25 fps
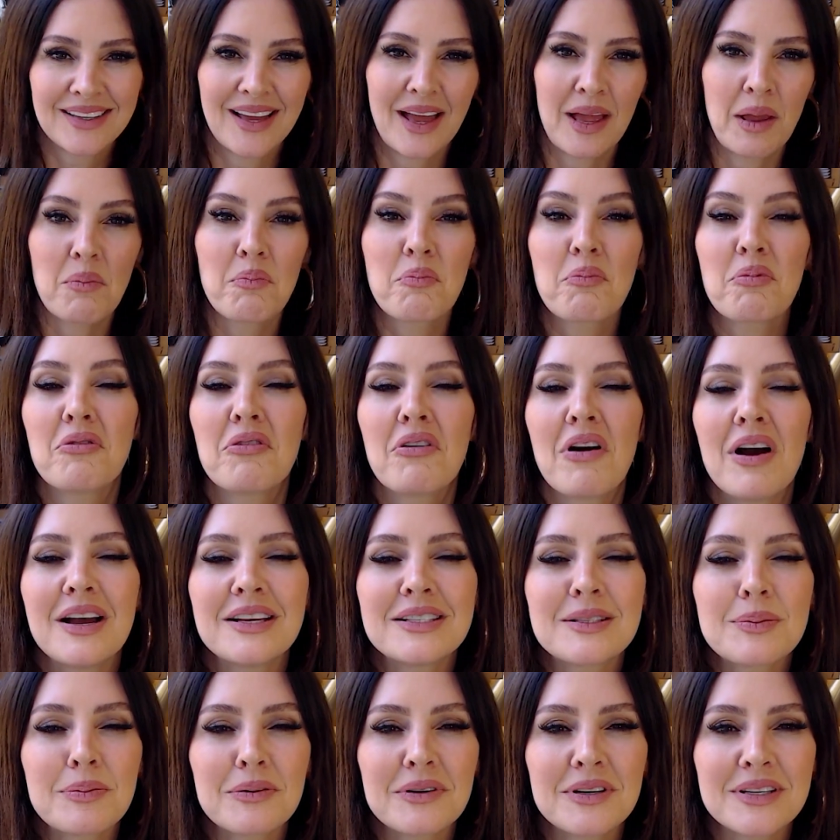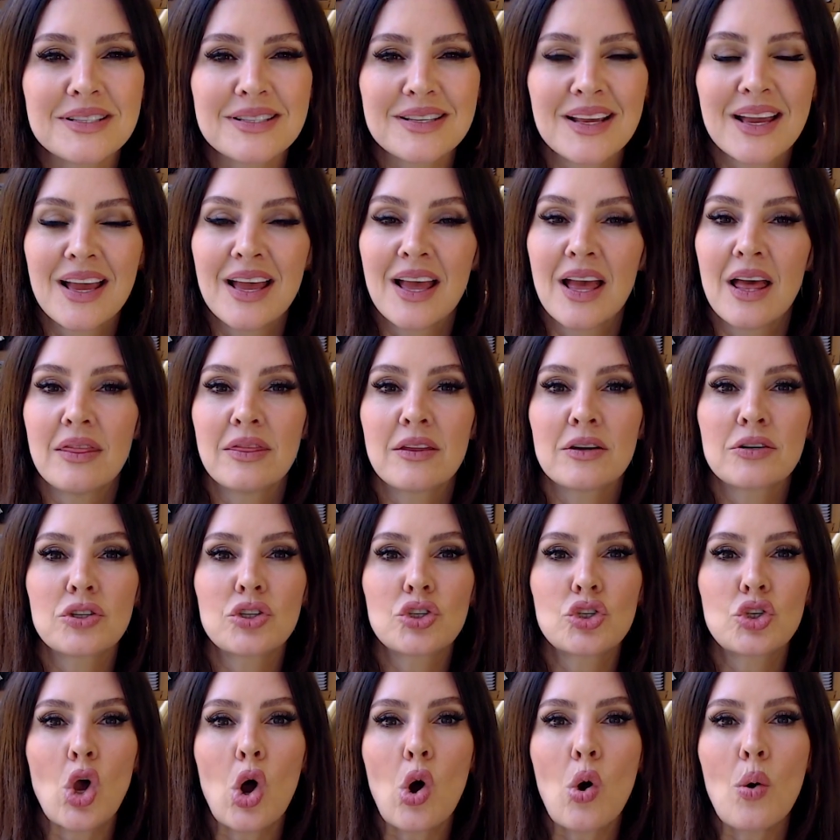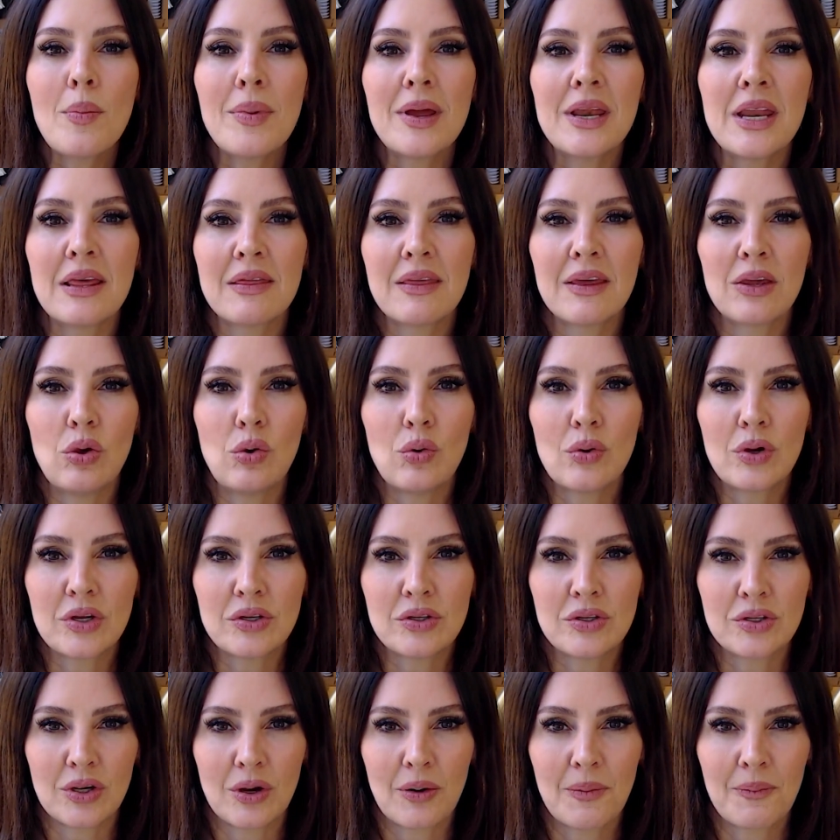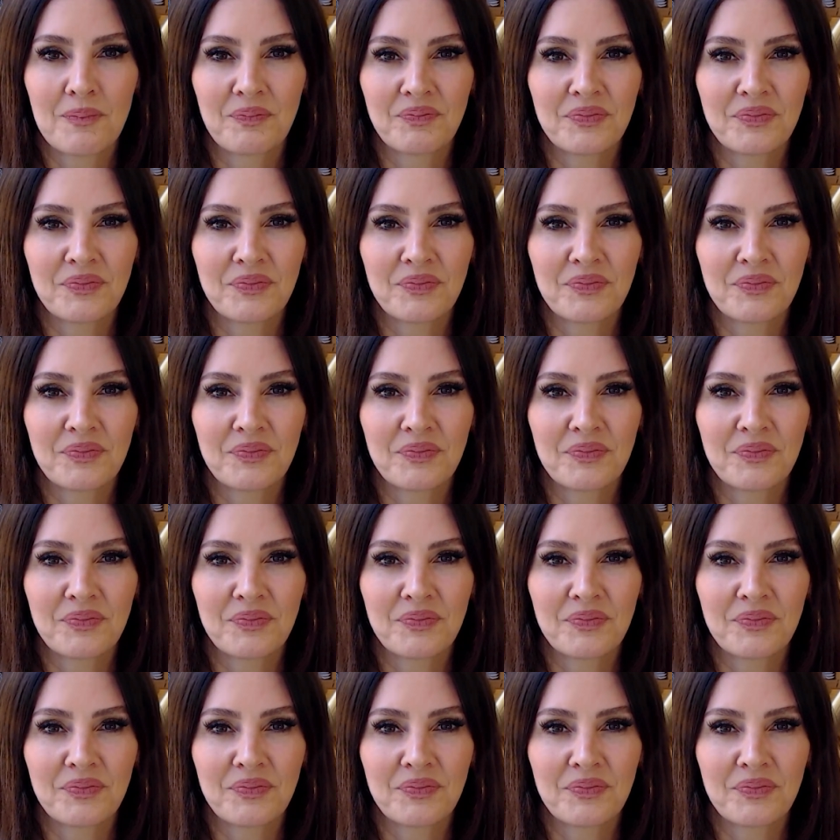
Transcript: I am prosperous. There's so many that you could do.